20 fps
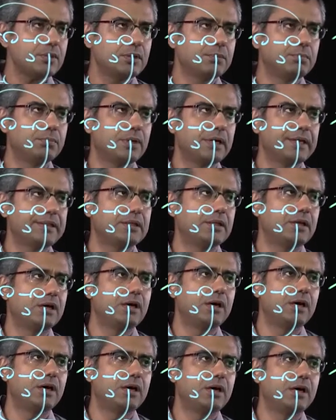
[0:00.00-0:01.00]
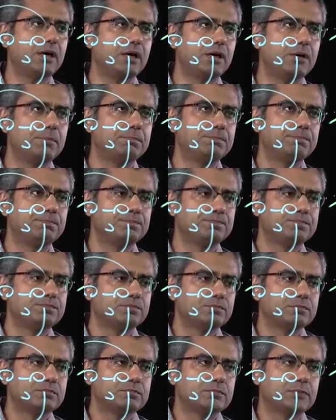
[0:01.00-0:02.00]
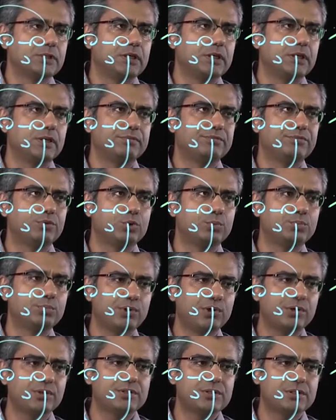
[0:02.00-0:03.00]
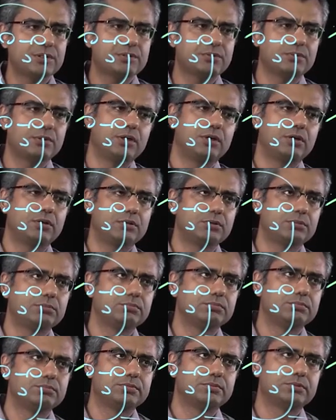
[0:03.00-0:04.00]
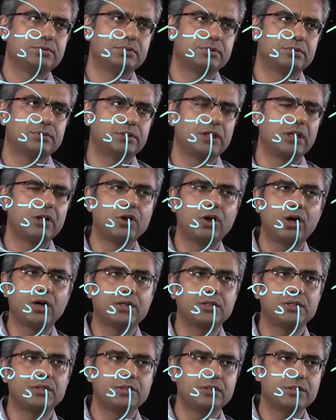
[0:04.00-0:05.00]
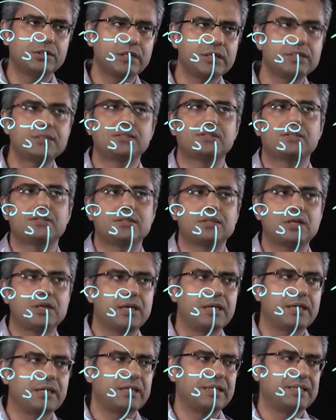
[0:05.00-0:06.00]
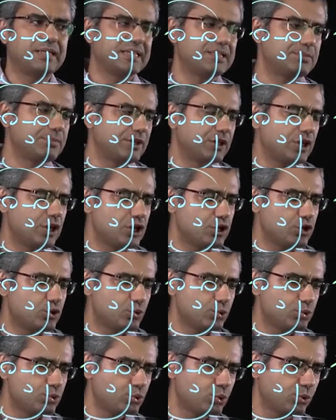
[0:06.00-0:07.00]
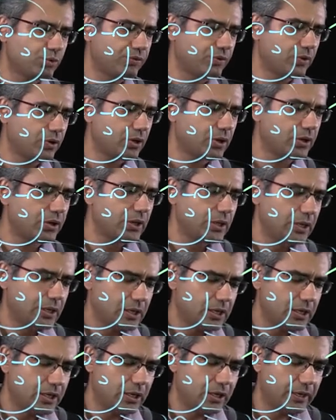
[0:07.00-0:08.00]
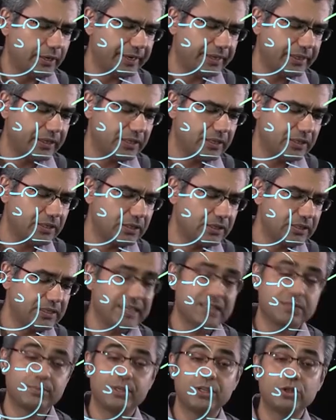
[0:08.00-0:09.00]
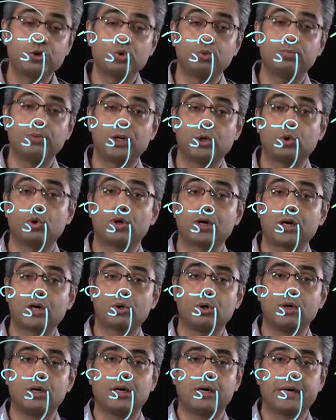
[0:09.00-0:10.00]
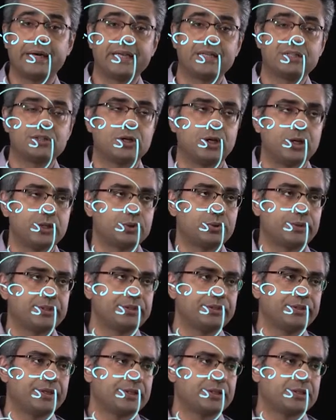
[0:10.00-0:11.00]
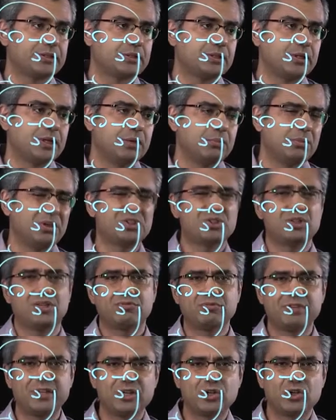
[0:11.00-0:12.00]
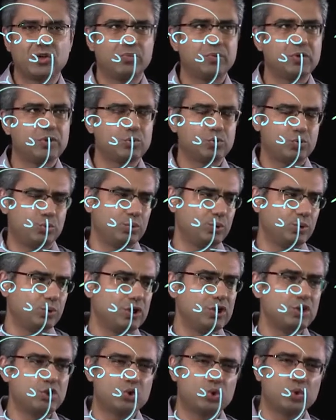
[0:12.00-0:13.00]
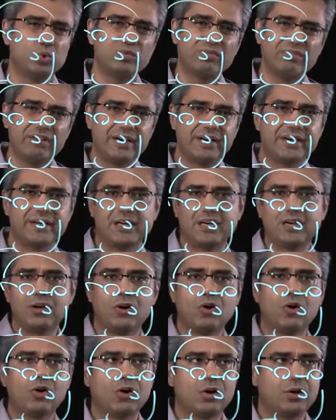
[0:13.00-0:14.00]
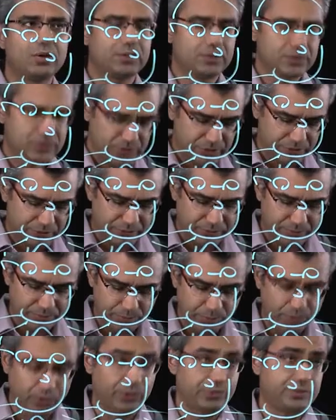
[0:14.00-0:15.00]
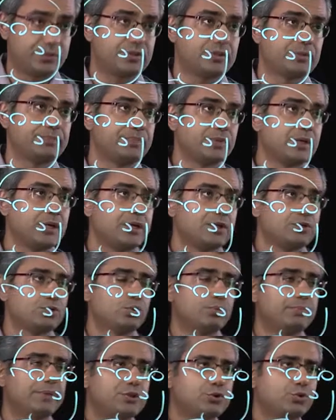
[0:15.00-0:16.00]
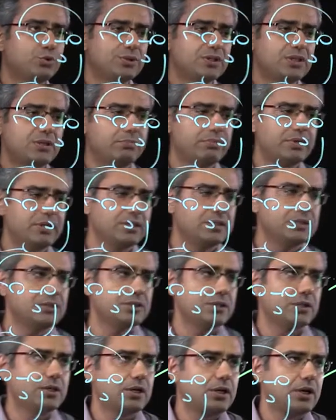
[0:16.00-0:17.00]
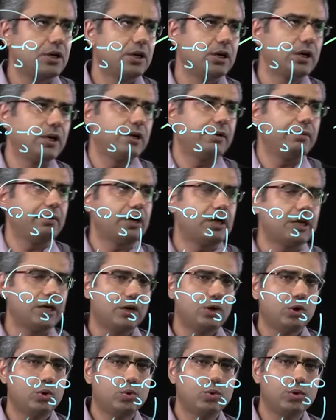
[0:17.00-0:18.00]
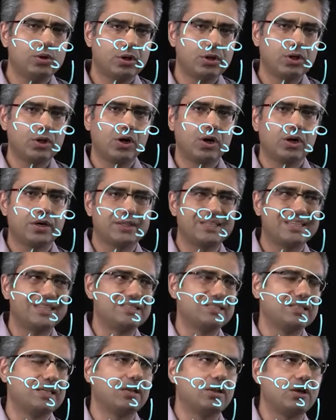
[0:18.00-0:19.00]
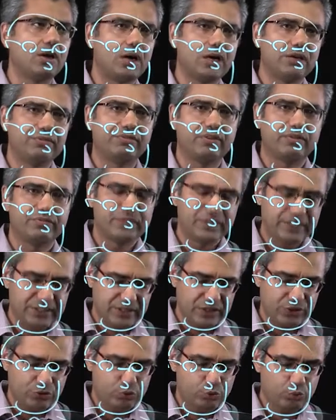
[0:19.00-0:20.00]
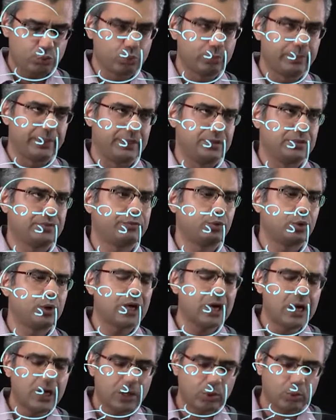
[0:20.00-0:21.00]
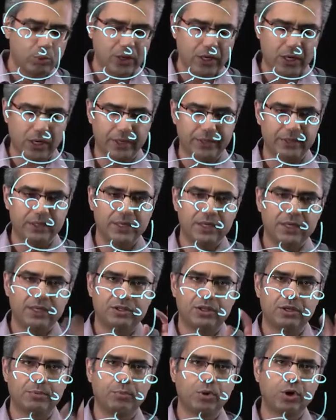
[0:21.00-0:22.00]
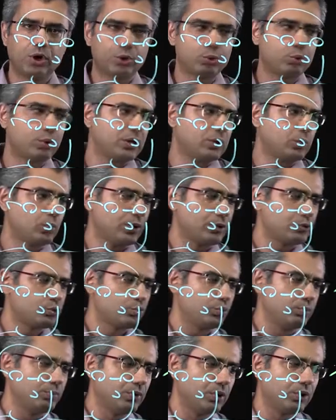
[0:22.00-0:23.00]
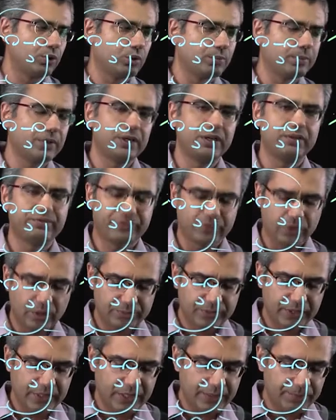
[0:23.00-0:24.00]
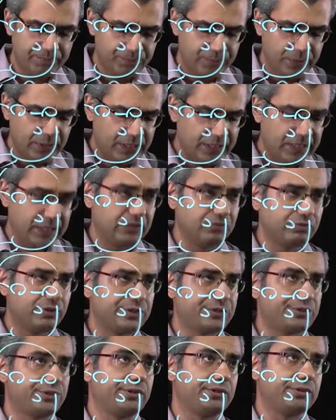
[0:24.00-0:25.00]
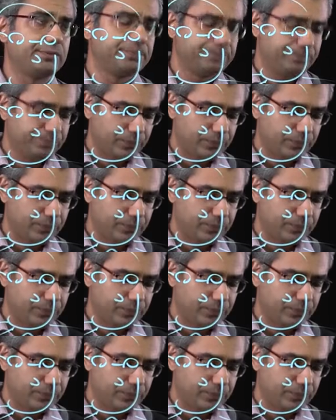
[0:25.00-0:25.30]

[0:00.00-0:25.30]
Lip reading: But for bonds, the longest it has been issued so far, I think it has been issued by Coca-Cola, and it's 100 years. But it's not very common to issue very long-term bonds. So maturity means how long is the life of this instrument, for how long the borrower wants to borrow money from the investor.